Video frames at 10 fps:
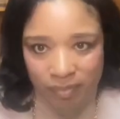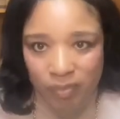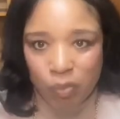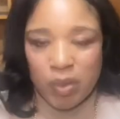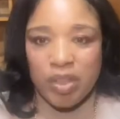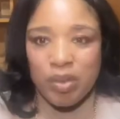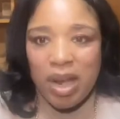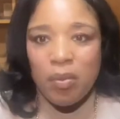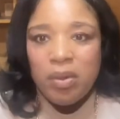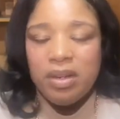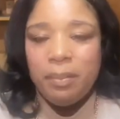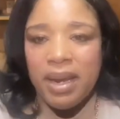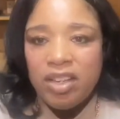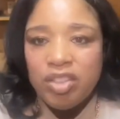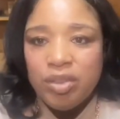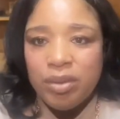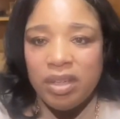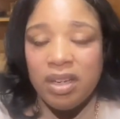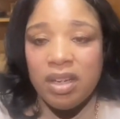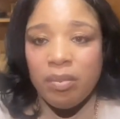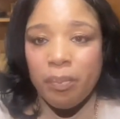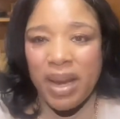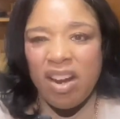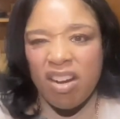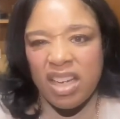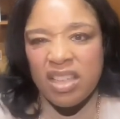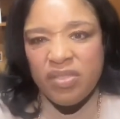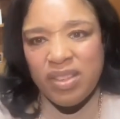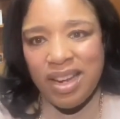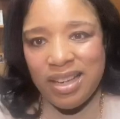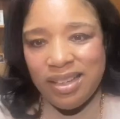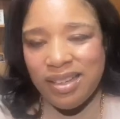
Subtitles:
We do not want to make our kids feel like